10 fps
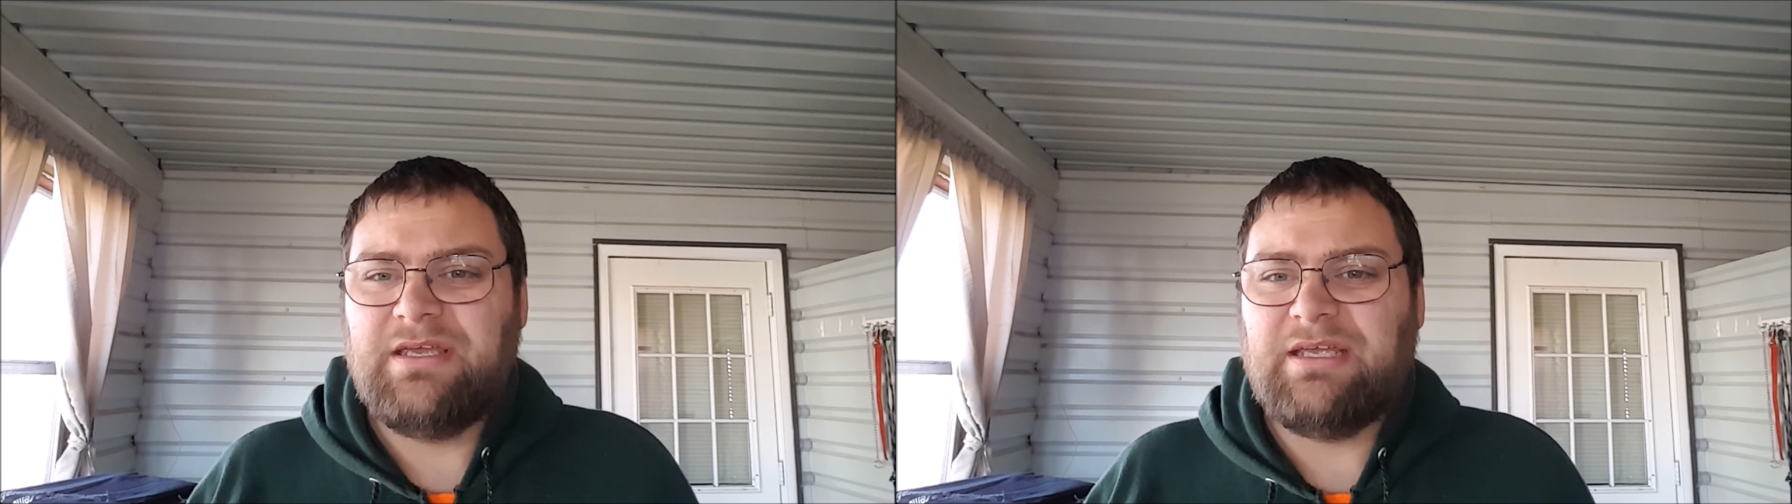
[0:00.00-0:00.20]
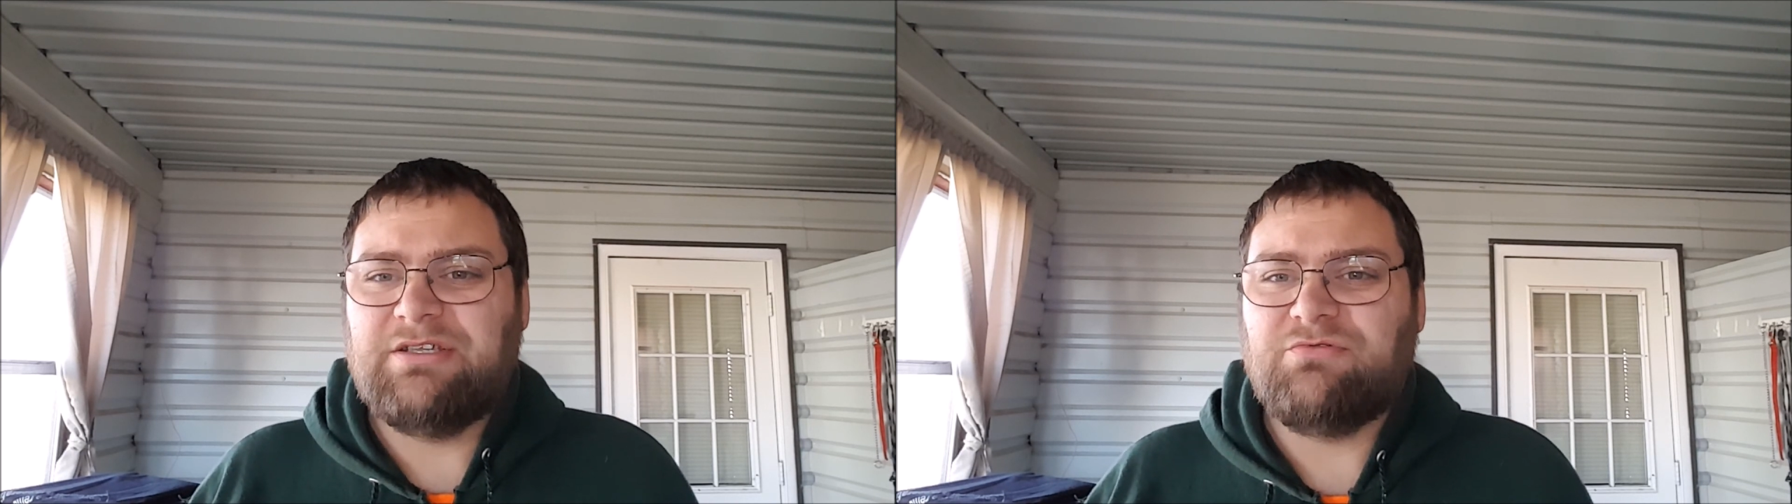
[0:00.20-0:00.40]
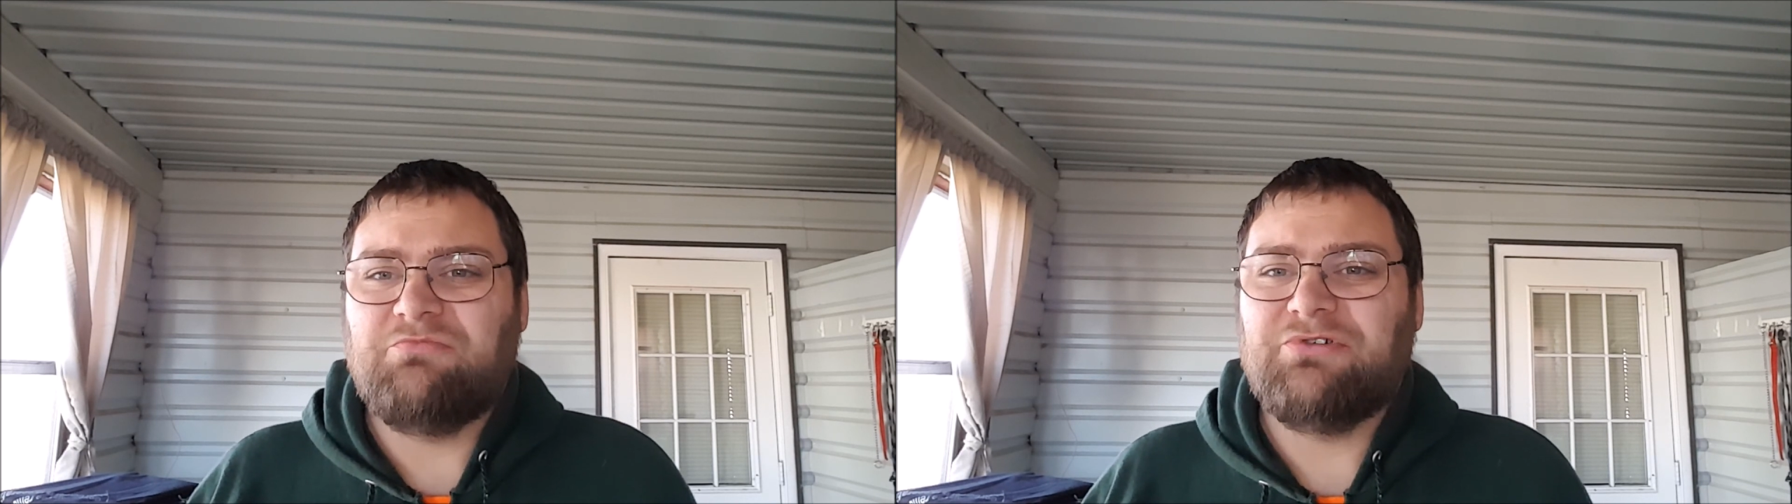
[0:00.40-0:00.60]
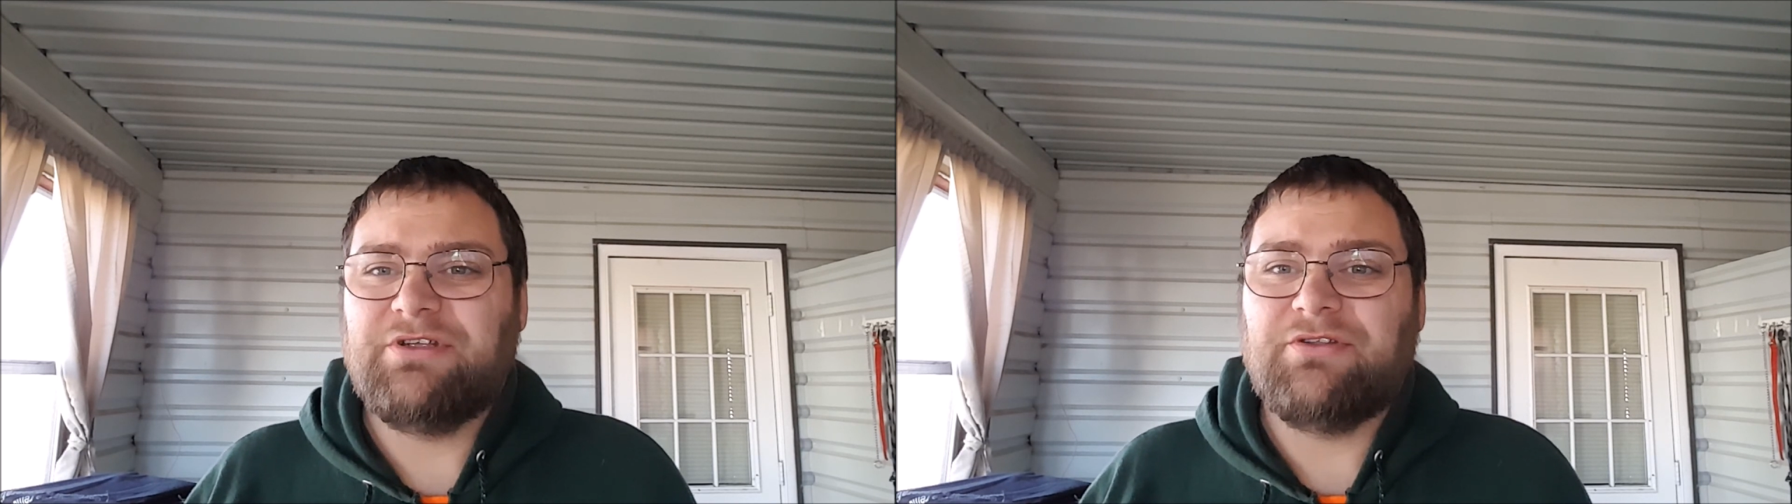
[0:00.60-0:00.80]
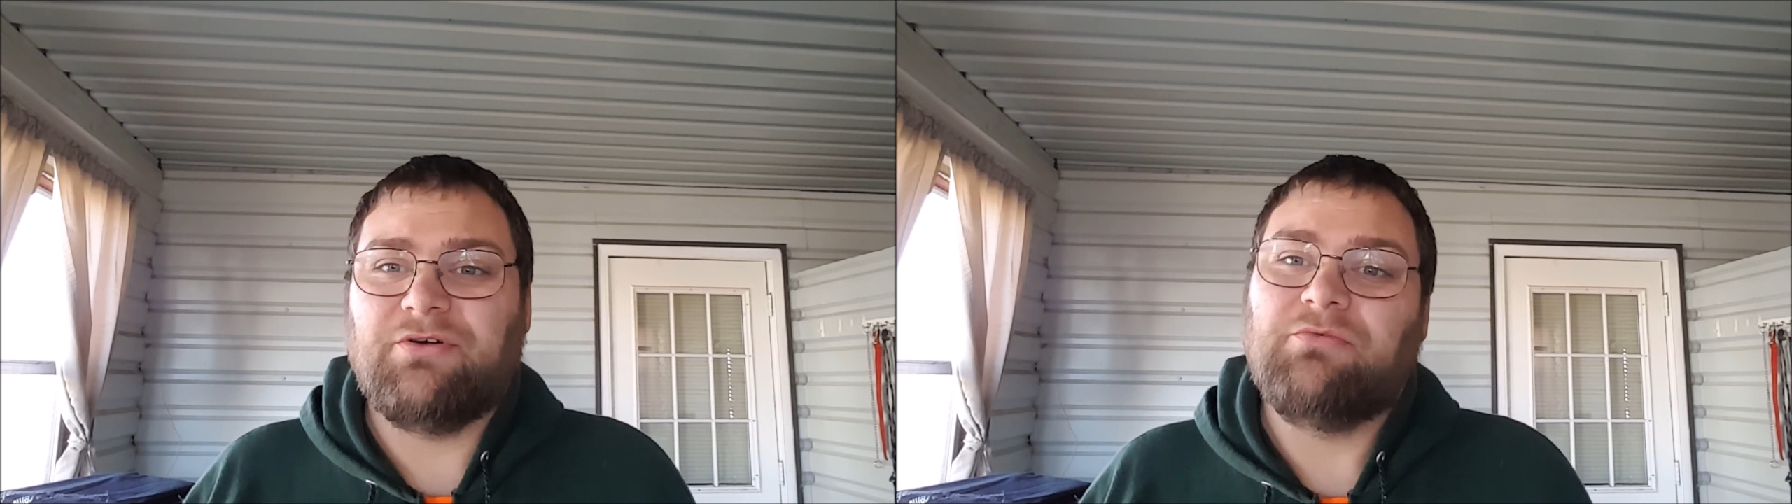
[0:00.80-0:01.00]
is we'll
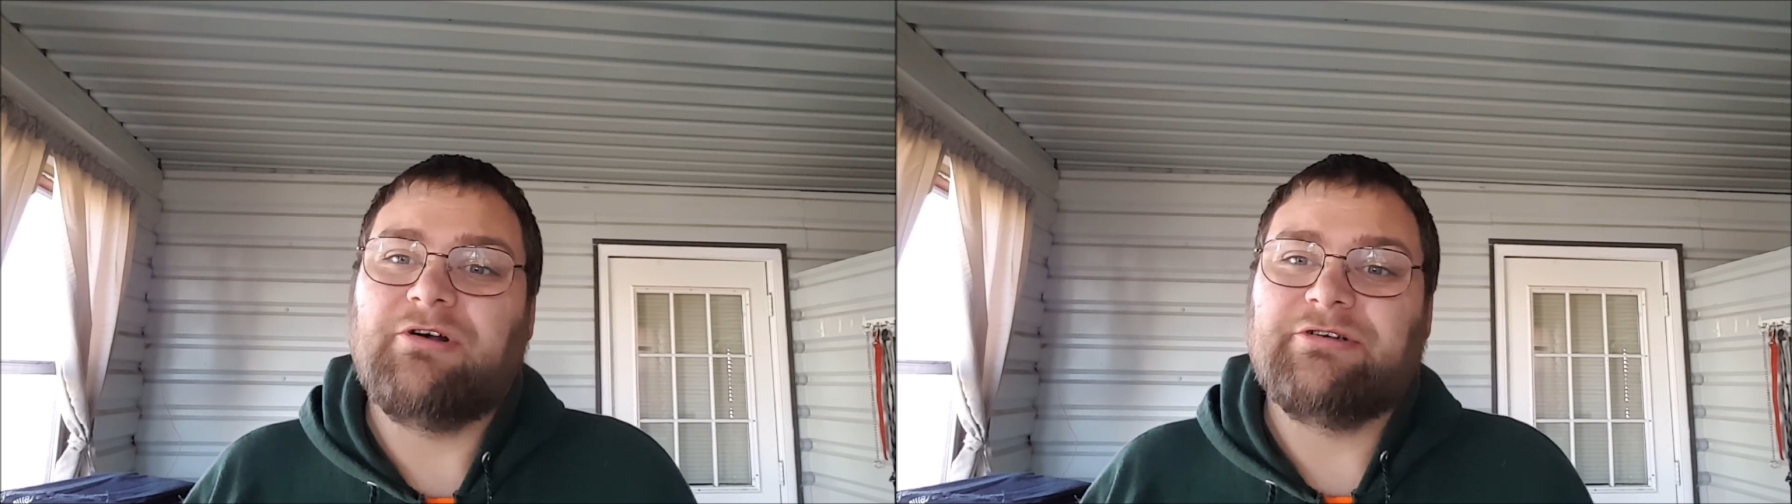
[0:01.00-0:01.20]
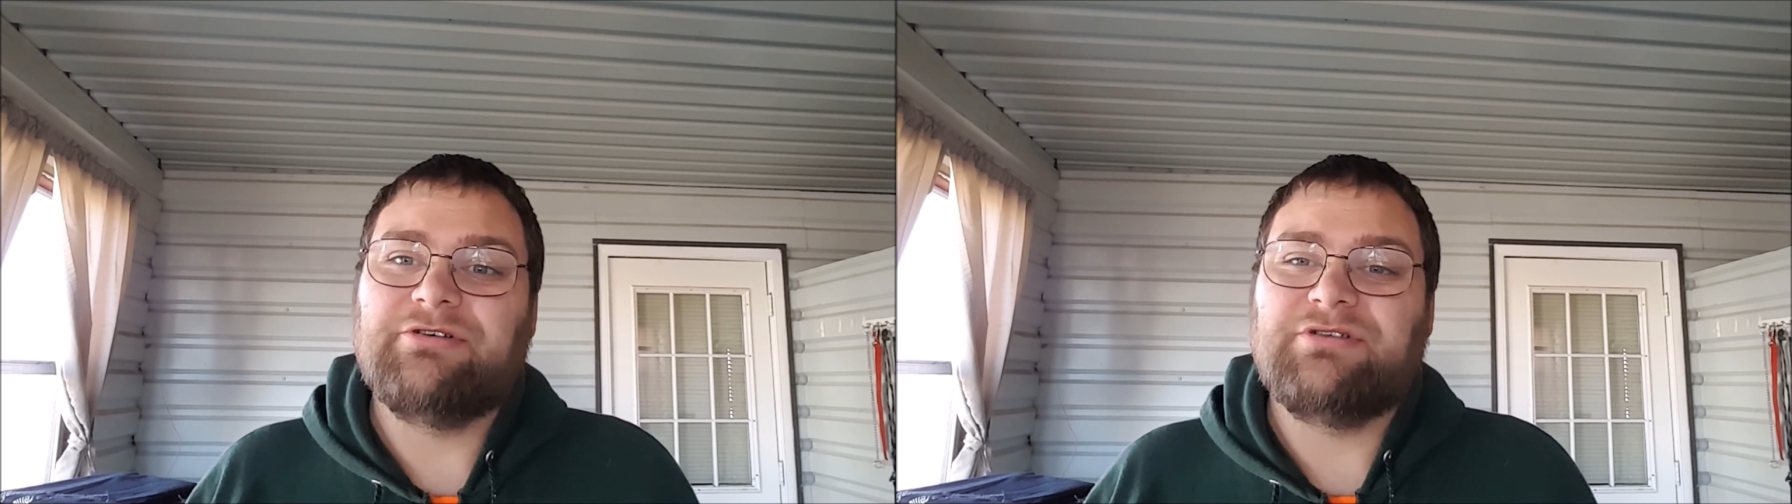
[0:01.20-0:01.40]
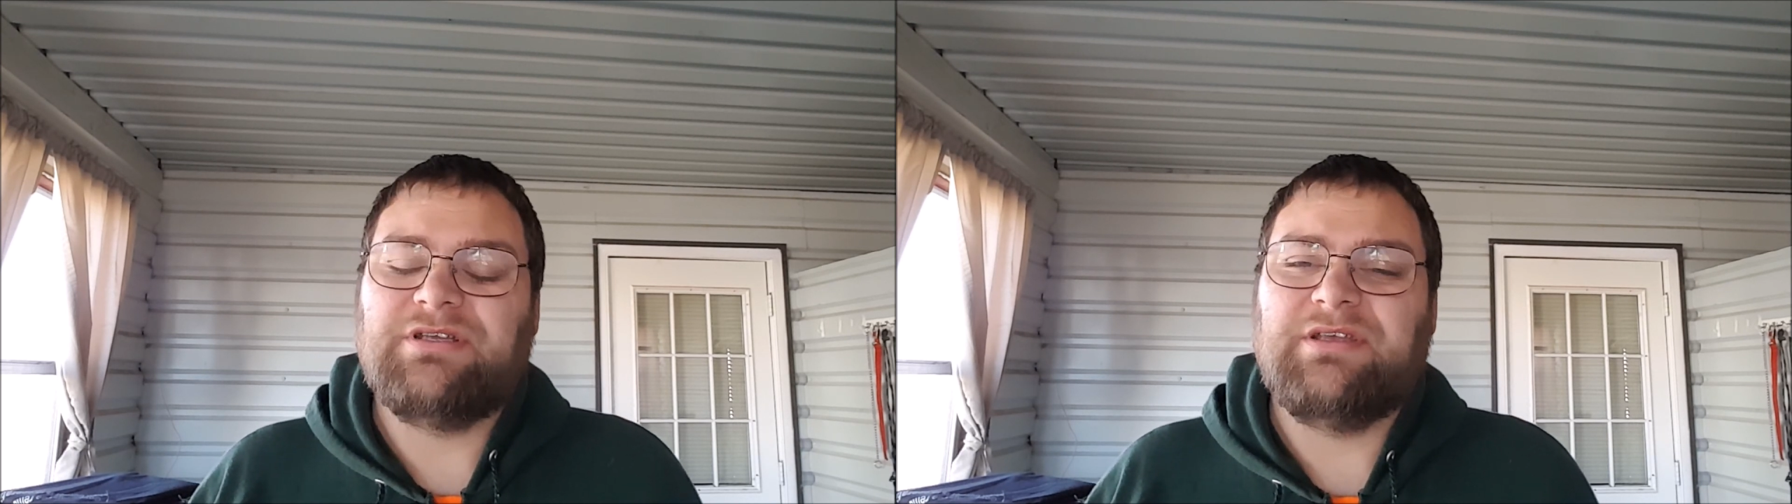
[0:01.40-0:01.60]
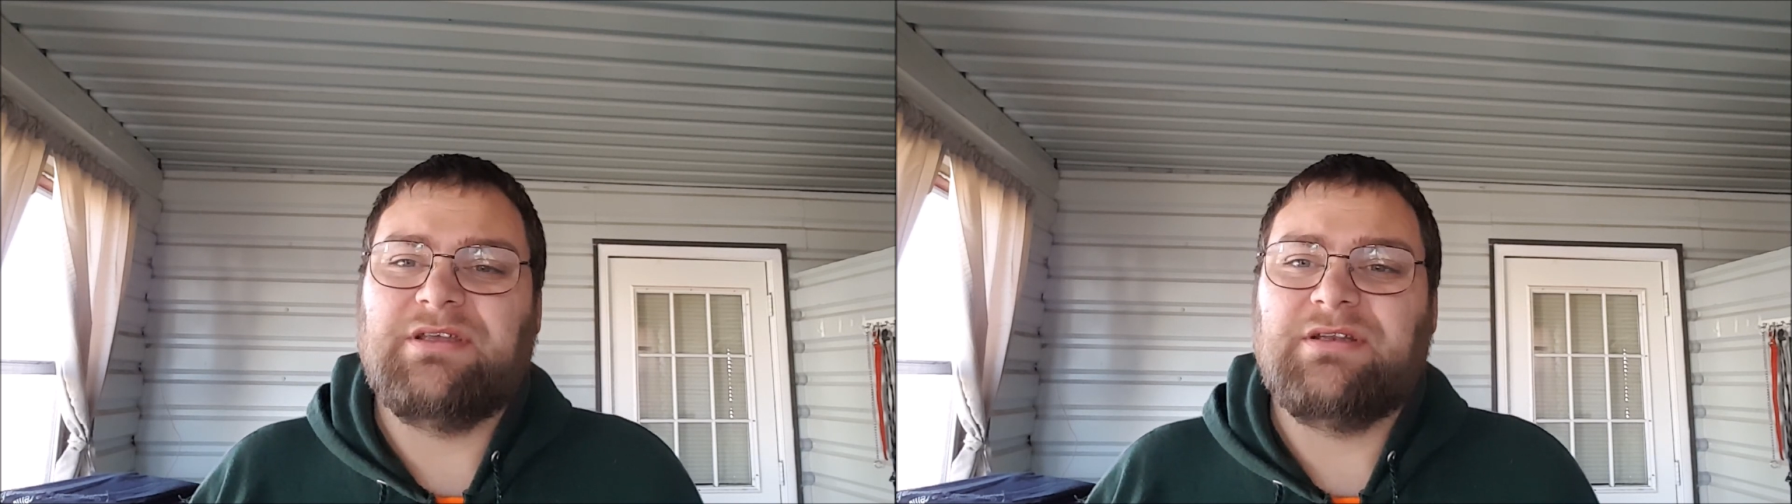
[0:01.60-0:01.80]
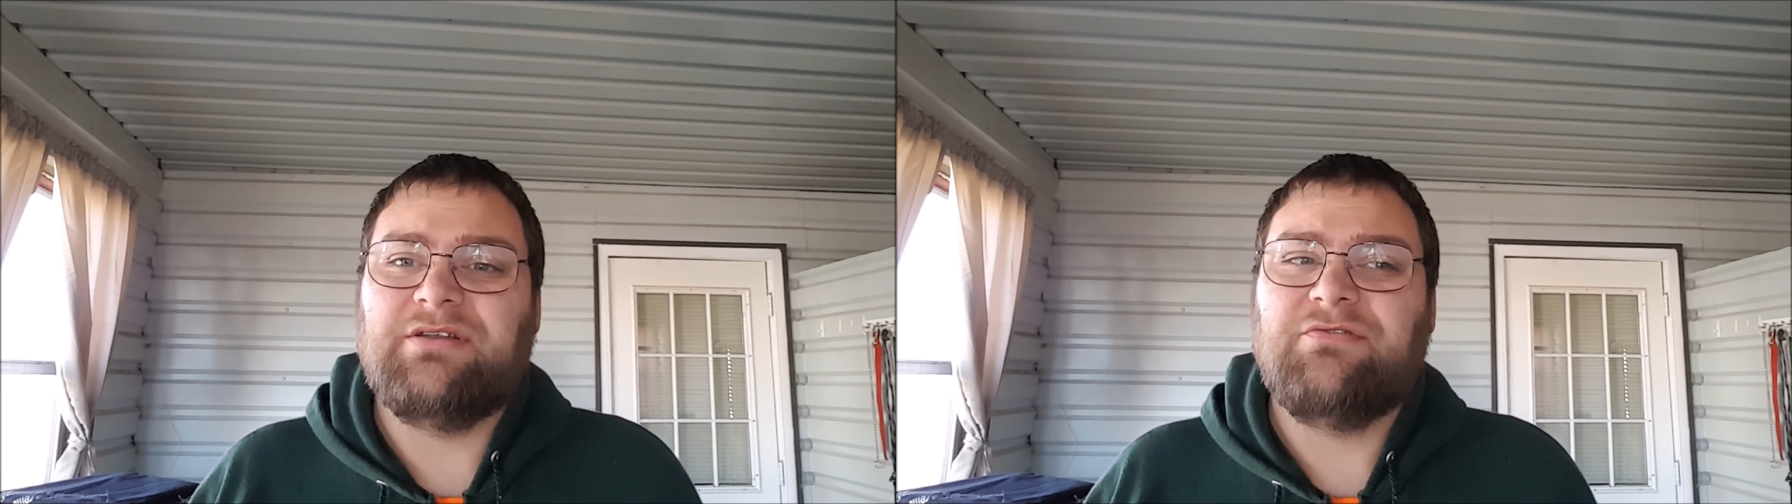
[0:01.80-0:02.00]
bring their waters in